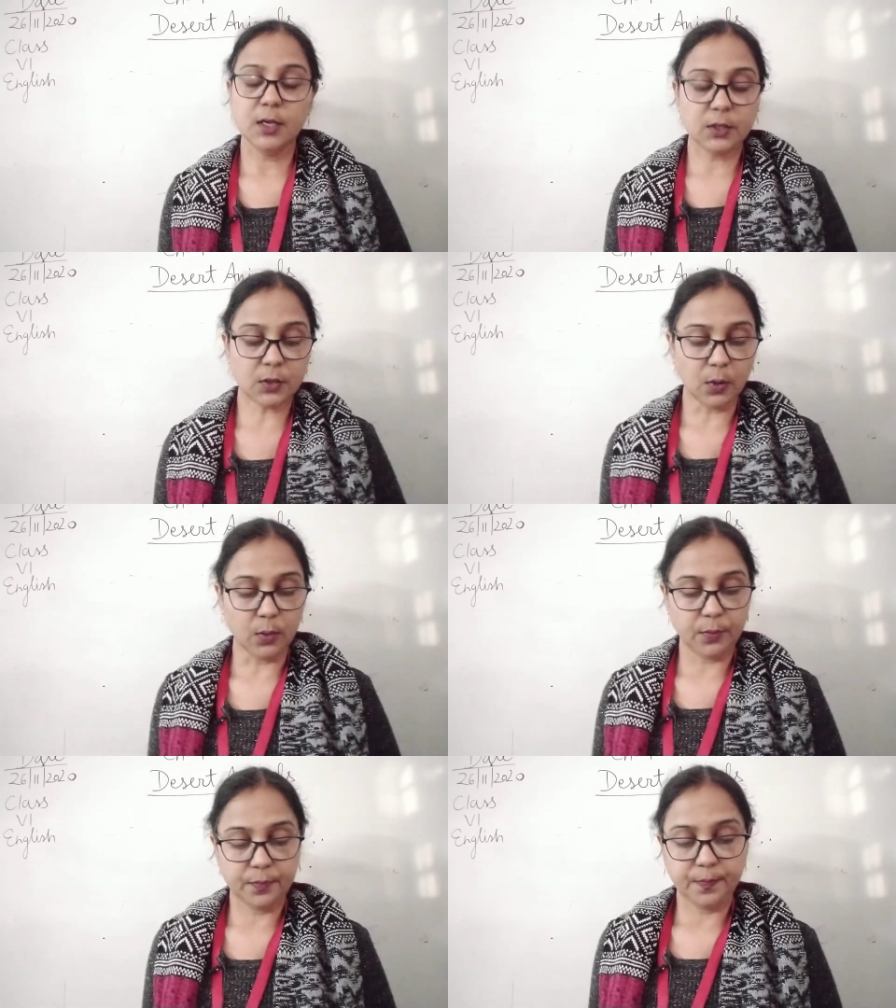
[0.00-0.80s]
So
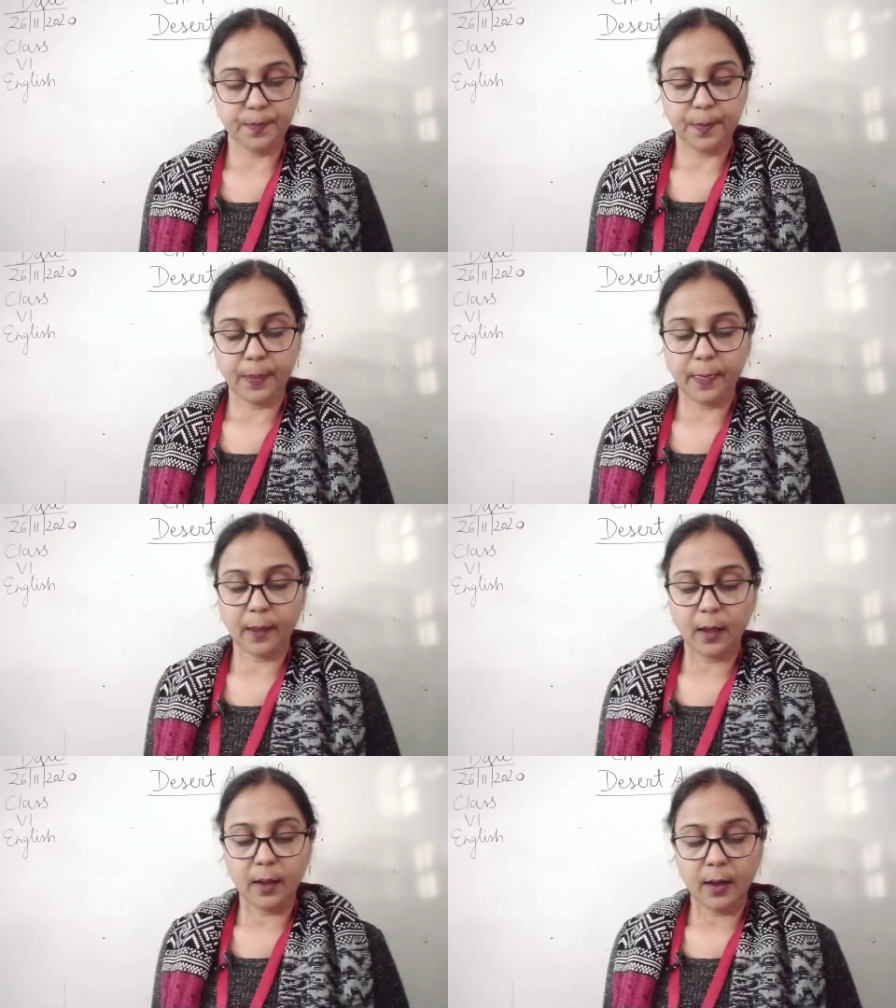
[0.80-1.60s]

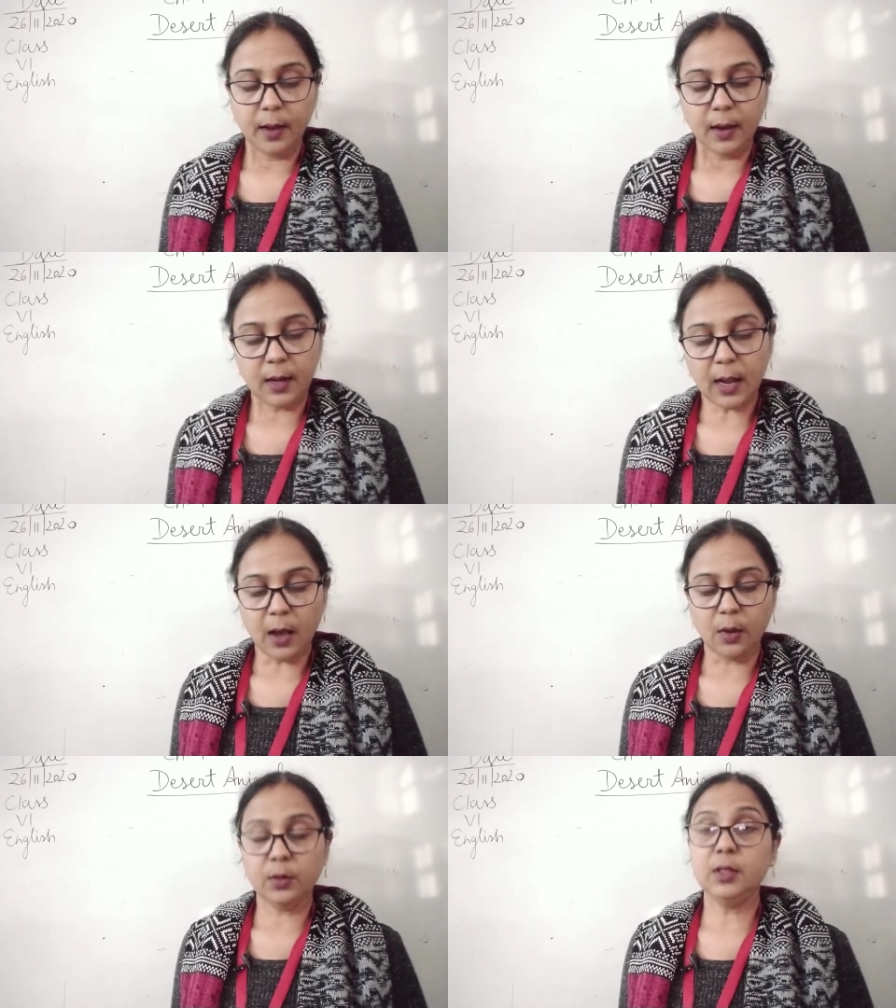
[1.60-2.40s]

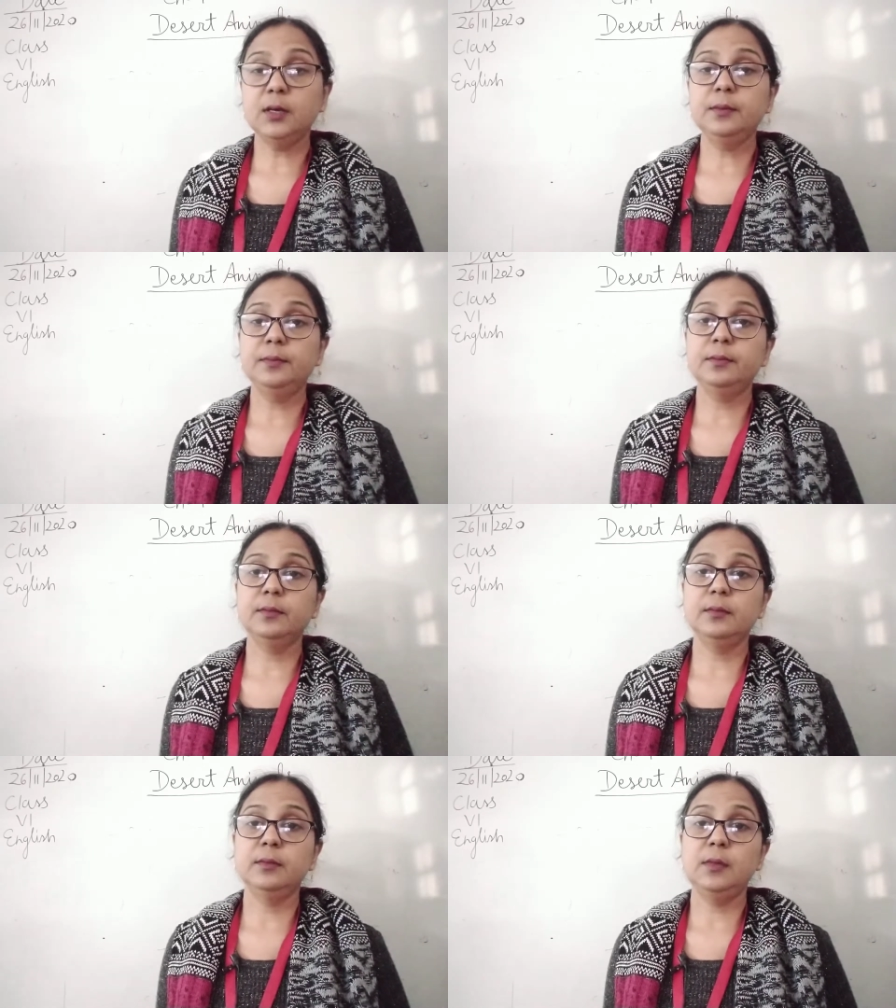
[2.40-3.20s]
now
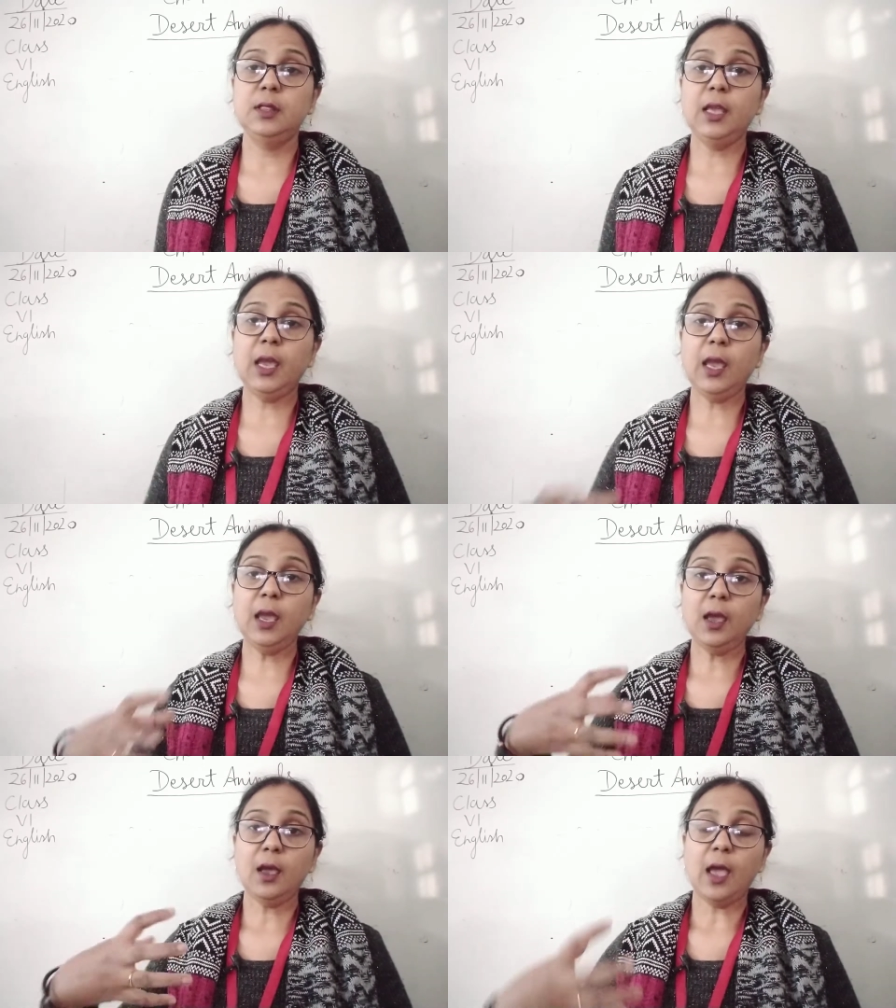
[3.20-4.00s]

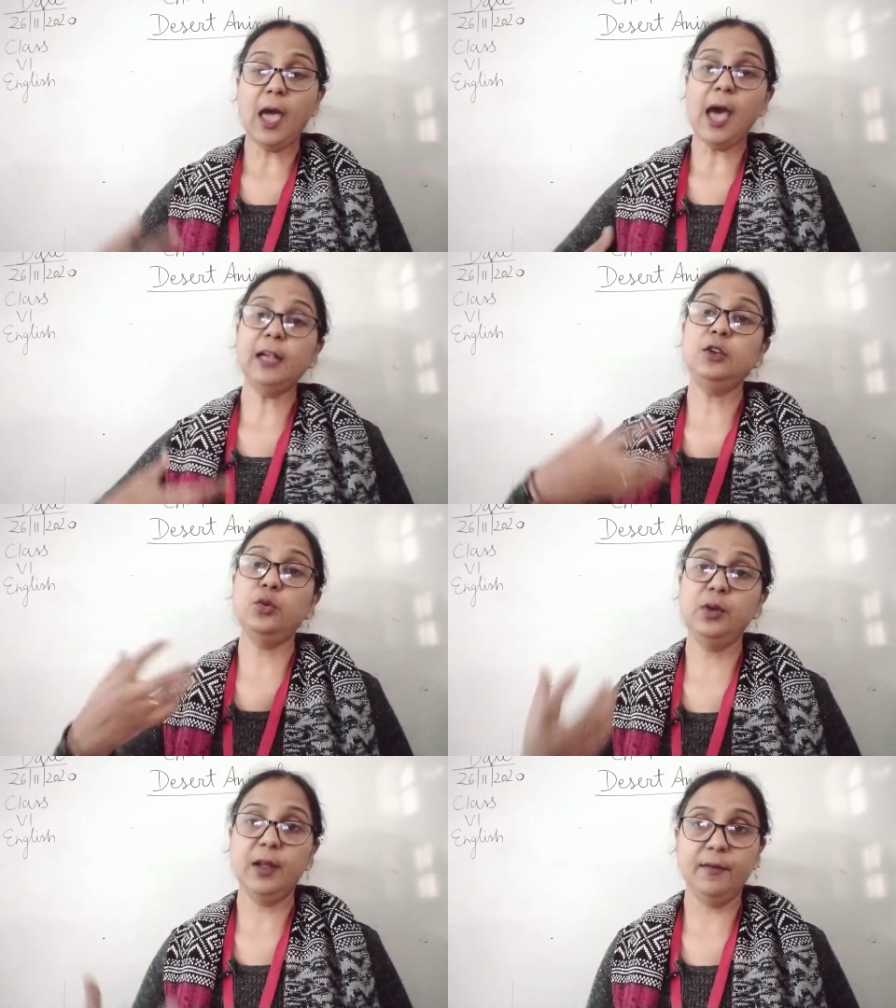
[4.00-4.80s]
they had
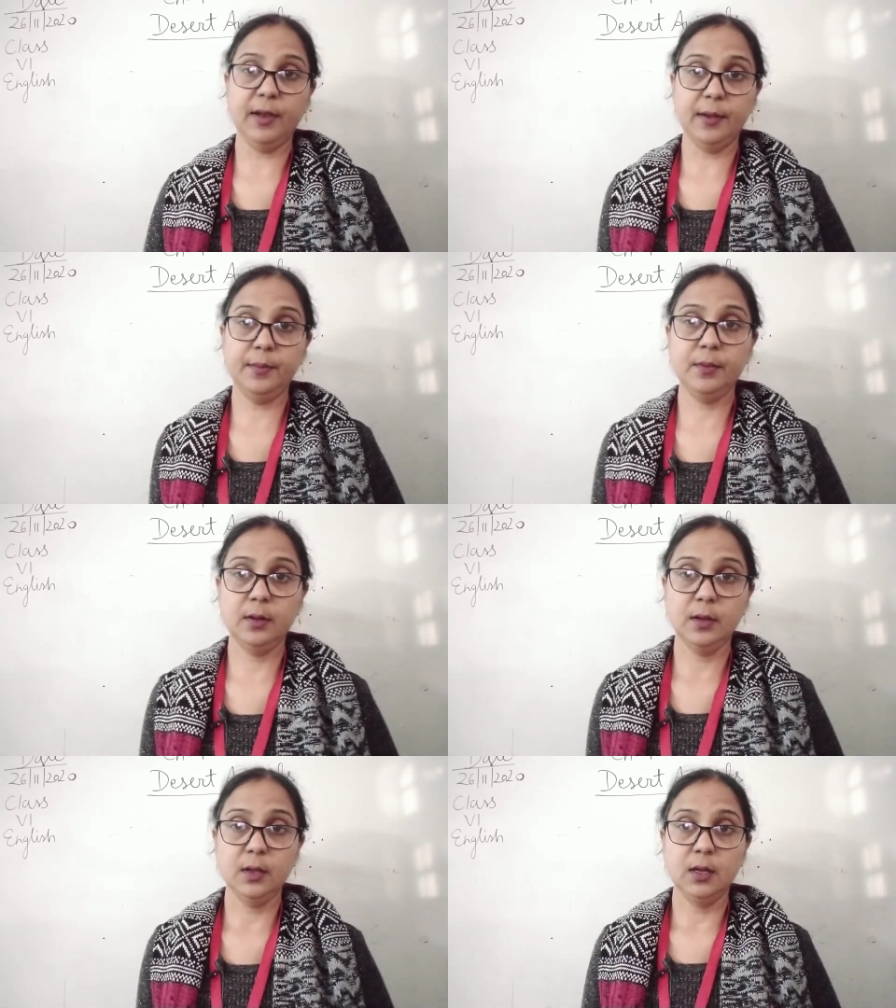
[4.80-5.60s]
to develop
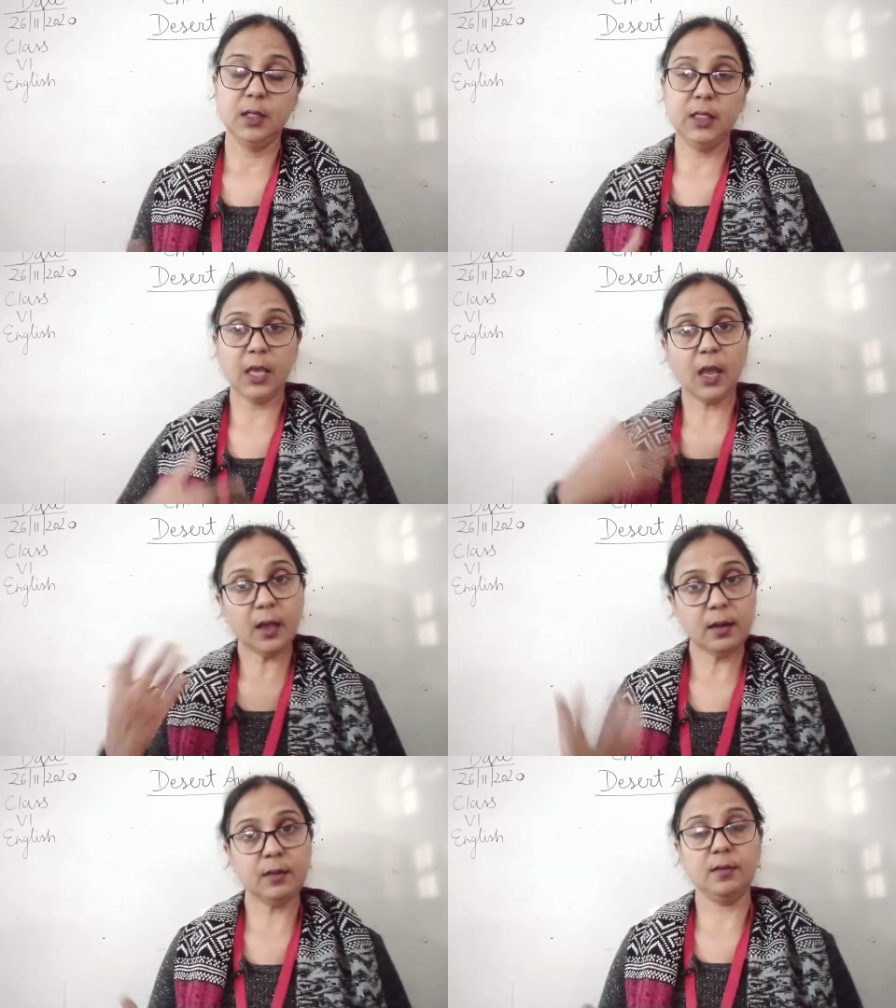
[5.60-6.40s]

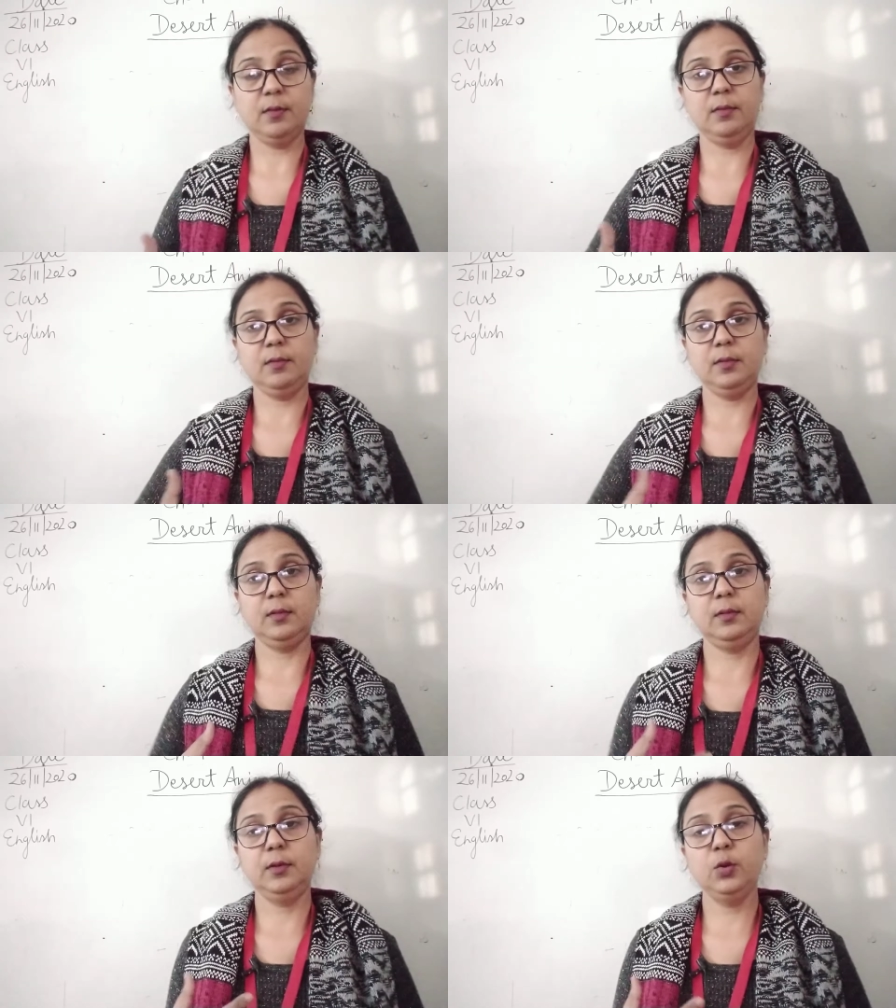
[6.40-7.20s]
their
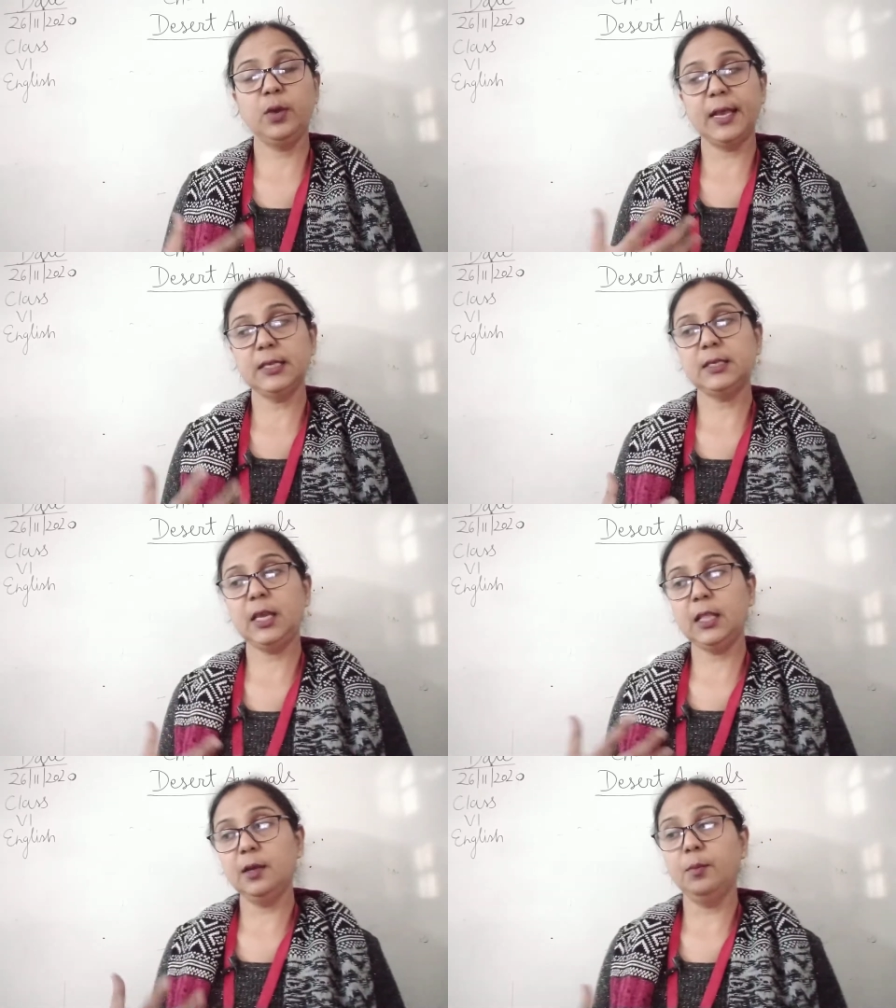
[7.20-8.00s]
you can
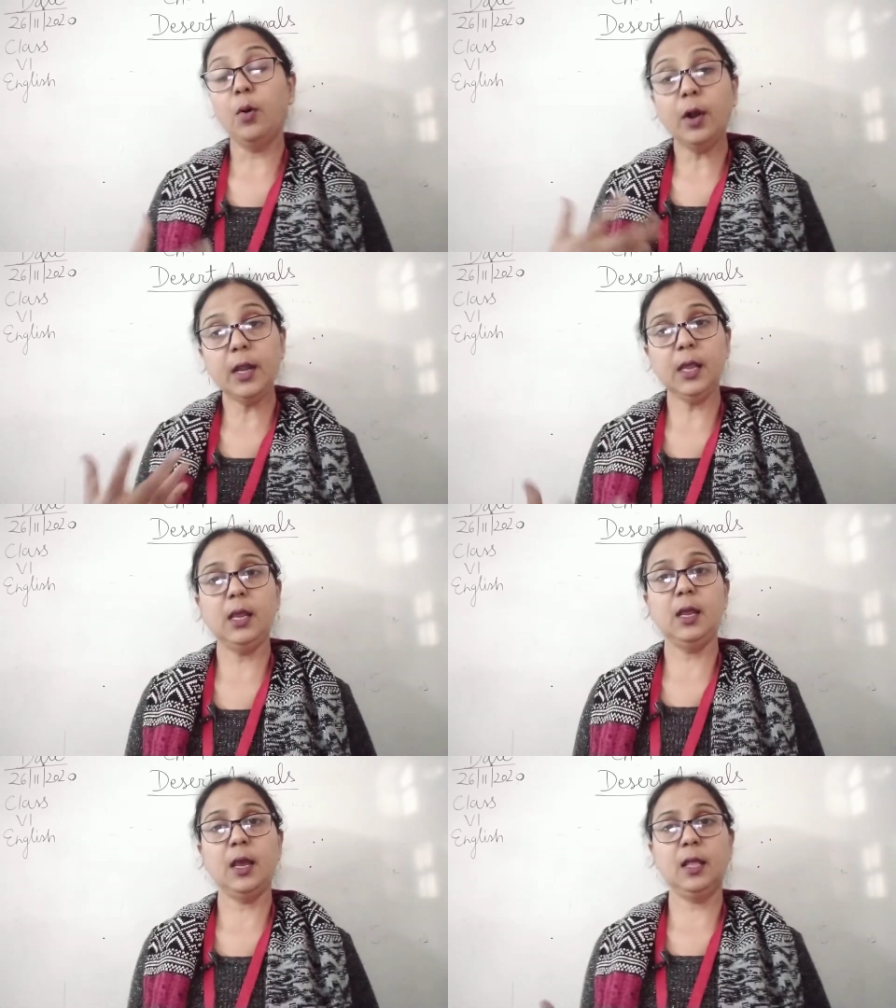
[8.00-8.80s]
say the
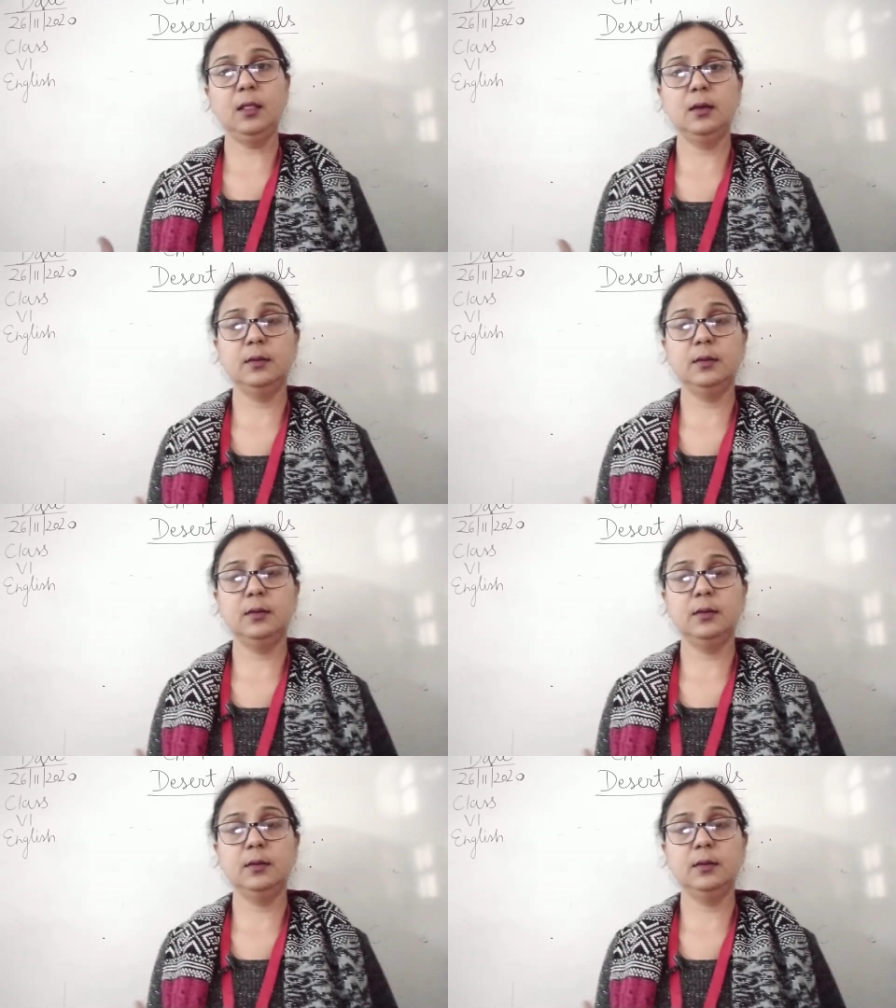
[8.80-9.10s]
body and